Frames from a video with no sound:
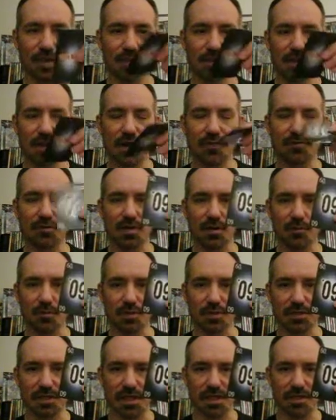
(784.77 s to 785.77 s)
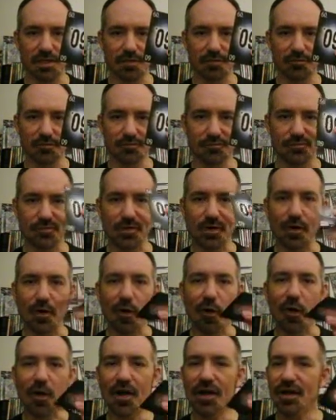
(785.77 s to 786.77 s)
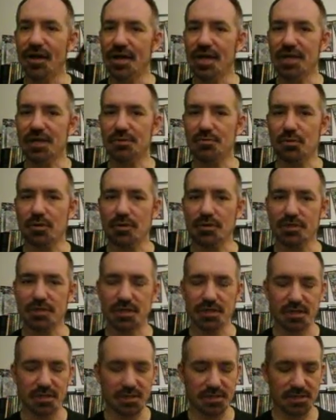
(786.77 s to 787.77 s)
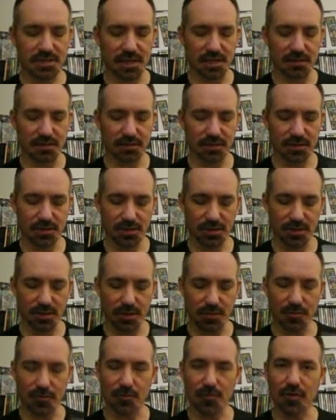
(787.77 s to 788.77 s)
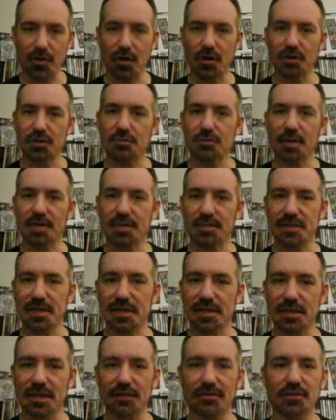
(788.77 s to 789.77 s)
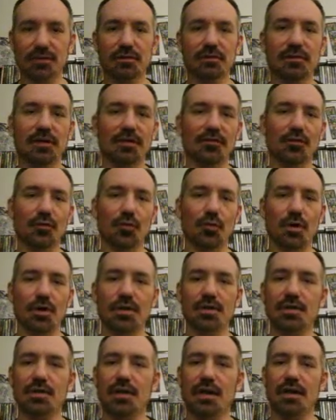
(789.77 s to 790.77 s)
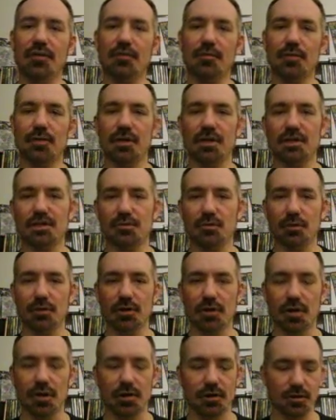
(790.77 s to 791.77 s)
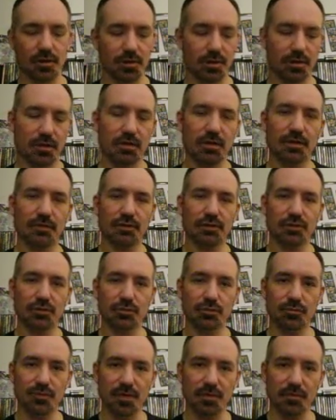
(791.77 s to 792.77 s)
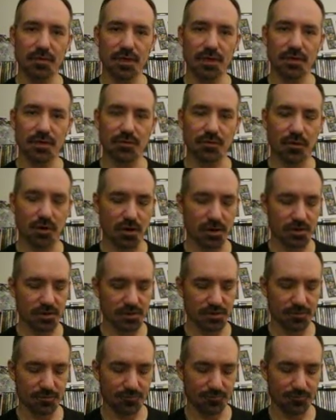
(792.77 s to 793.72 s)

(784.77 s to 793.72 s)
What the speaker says: They have numbers on them. Each person is dealt a number of cards based on level. Level 1, everybody gets 1 card. Level 2, people get 2 cards.